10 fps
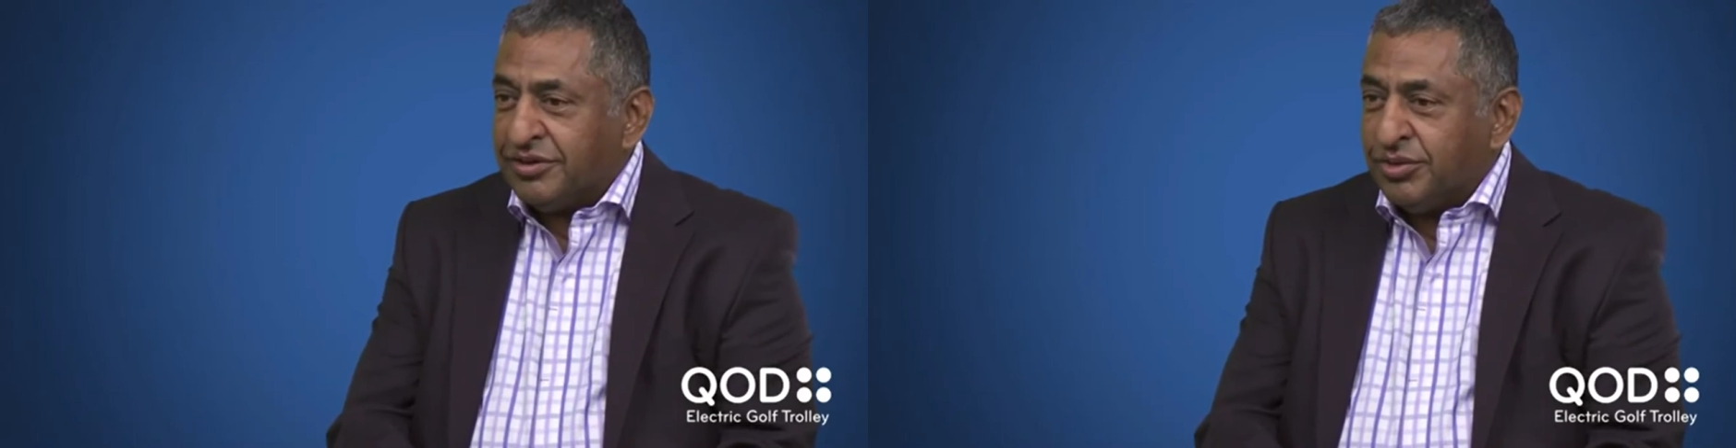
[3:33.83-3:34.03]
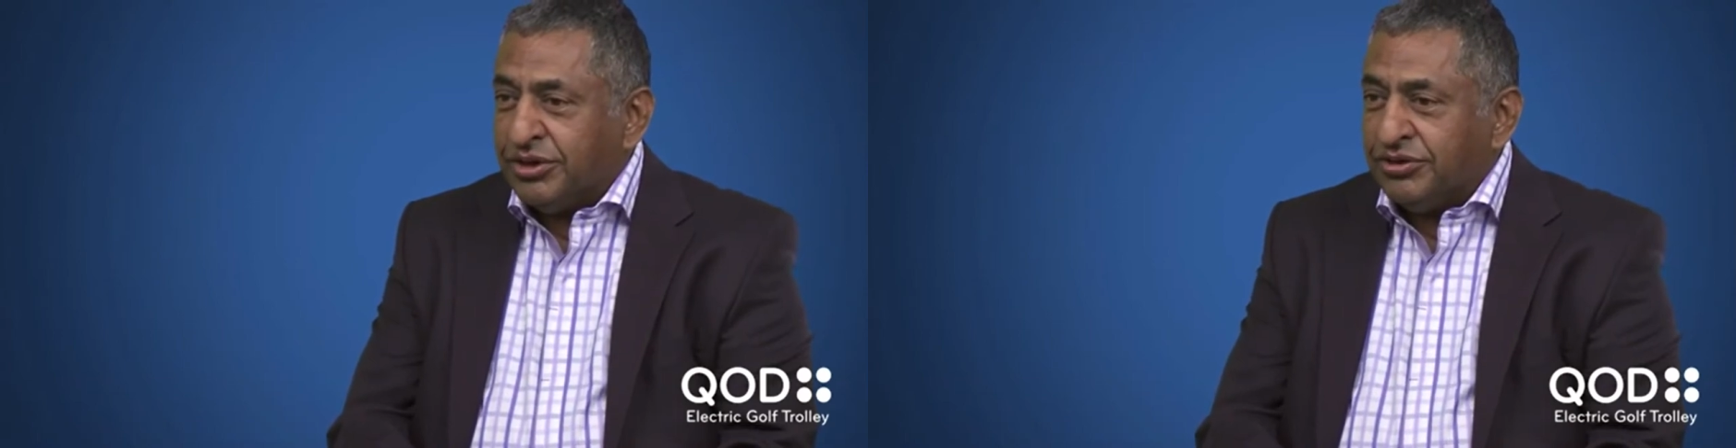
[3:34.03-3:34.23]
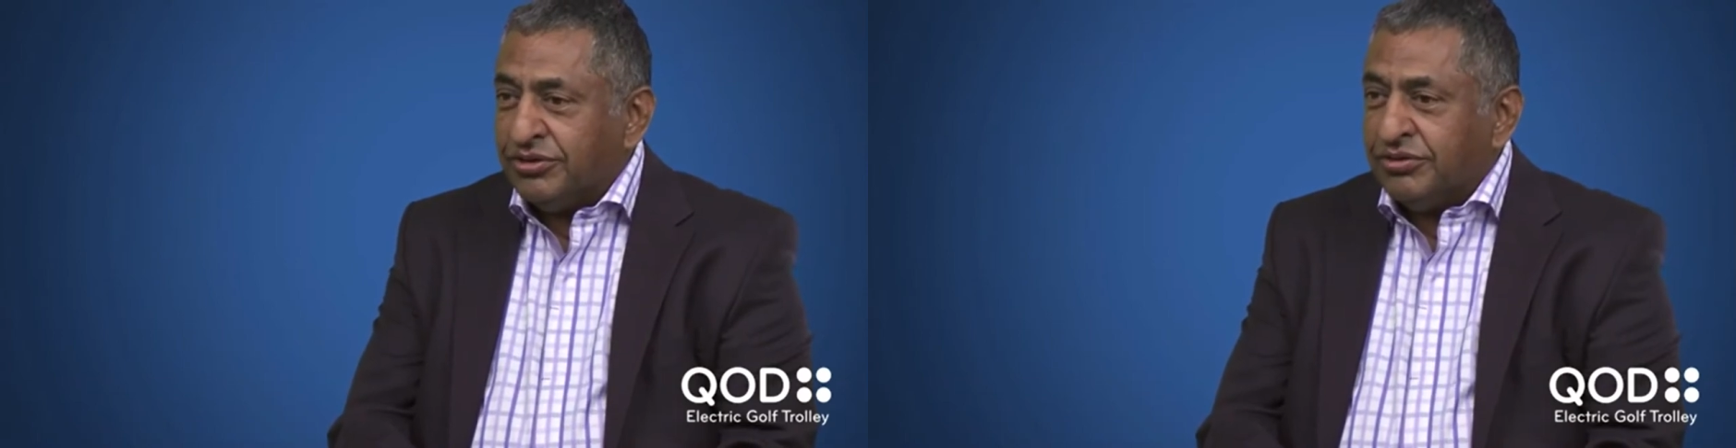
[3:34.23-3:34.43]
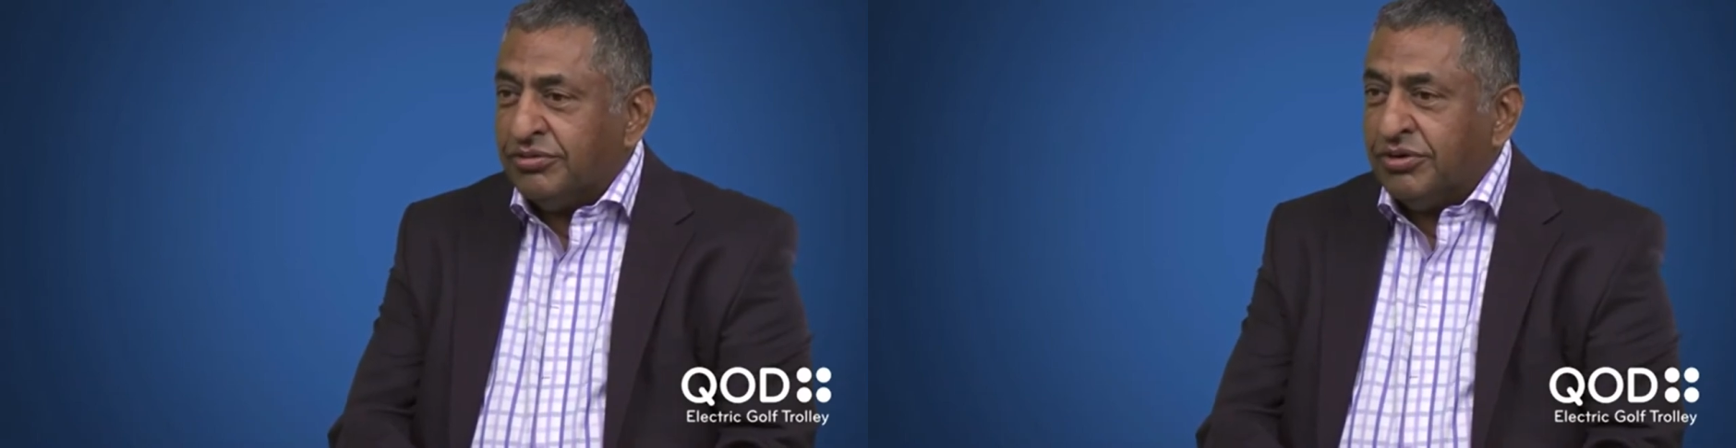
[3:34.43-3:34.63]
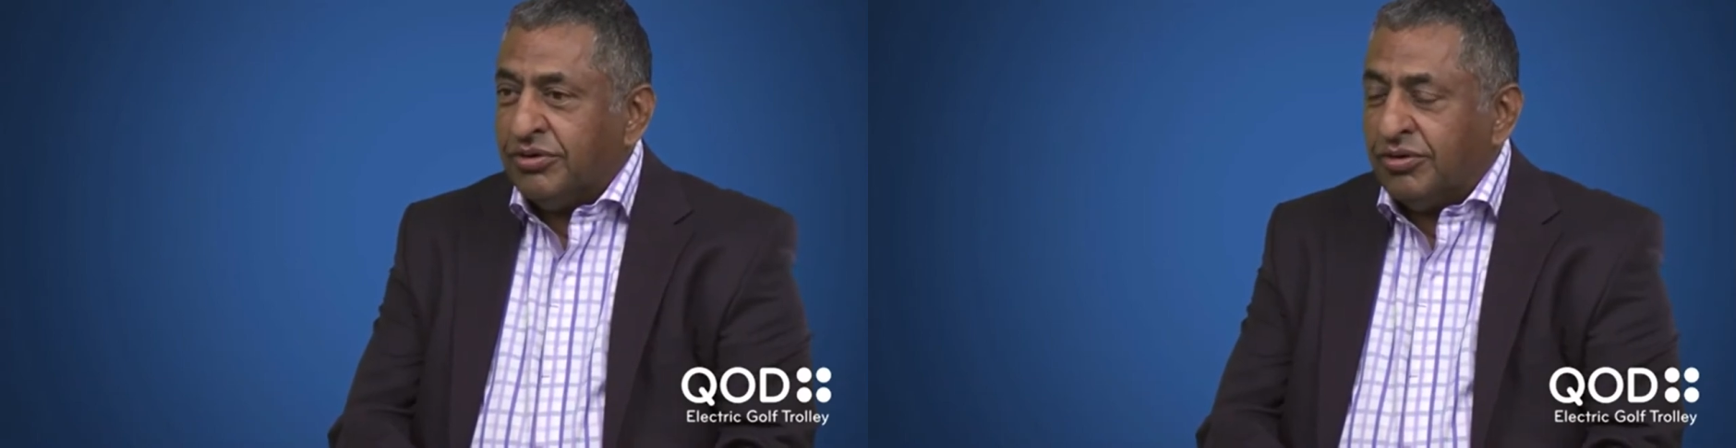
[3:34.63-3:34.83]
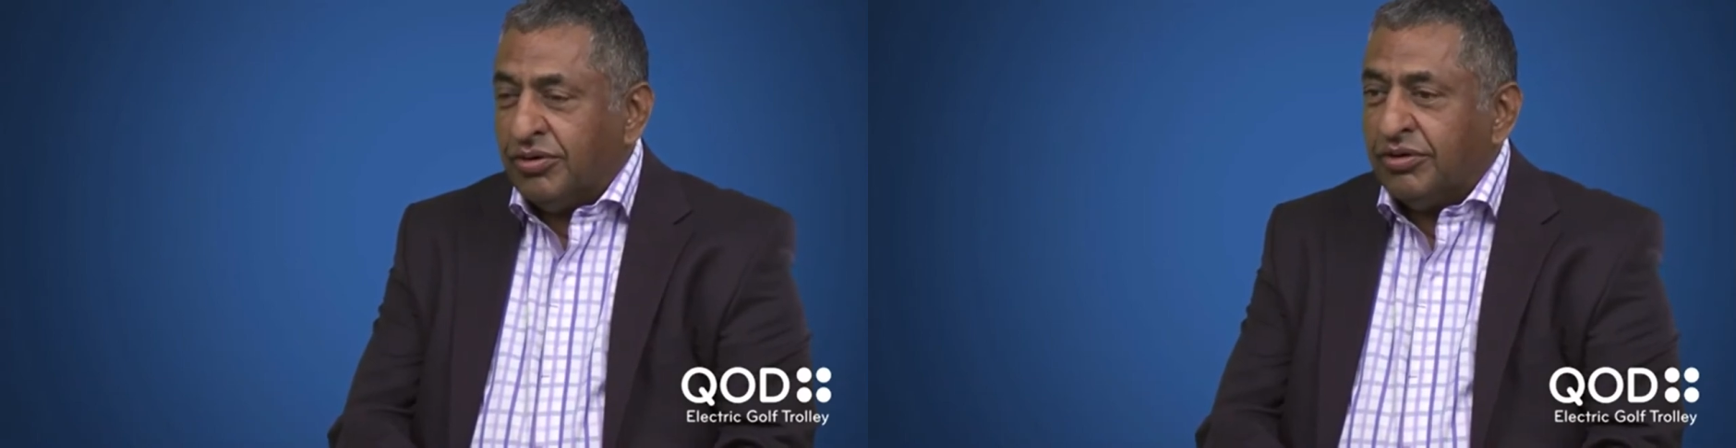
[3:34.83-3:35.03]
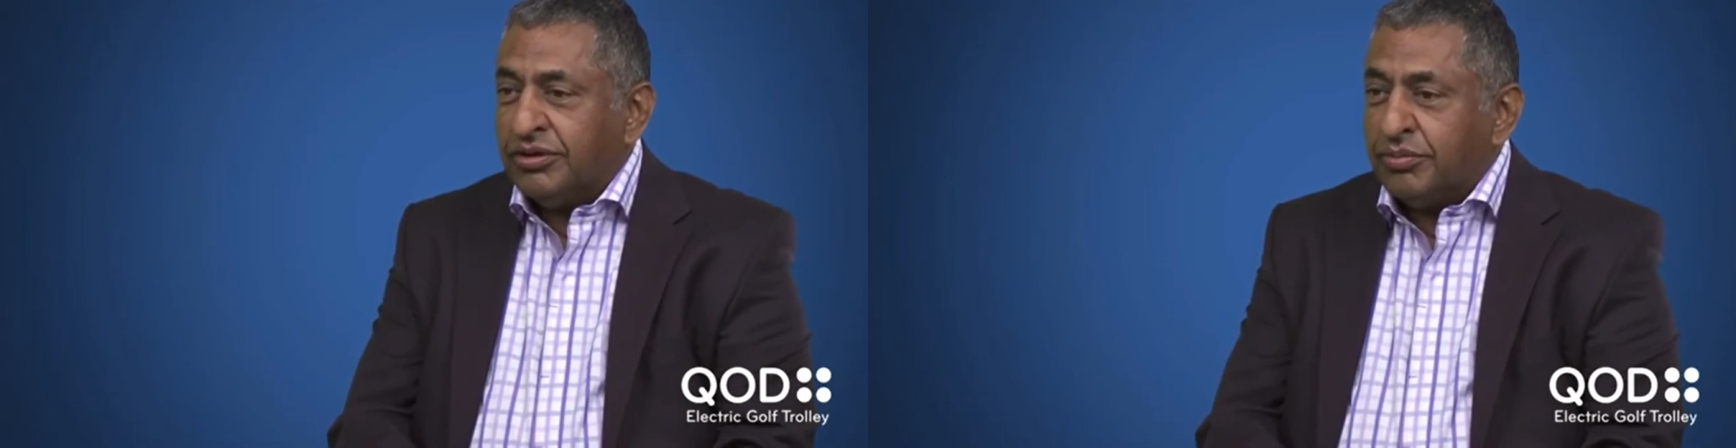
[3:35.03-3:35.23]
we do or all the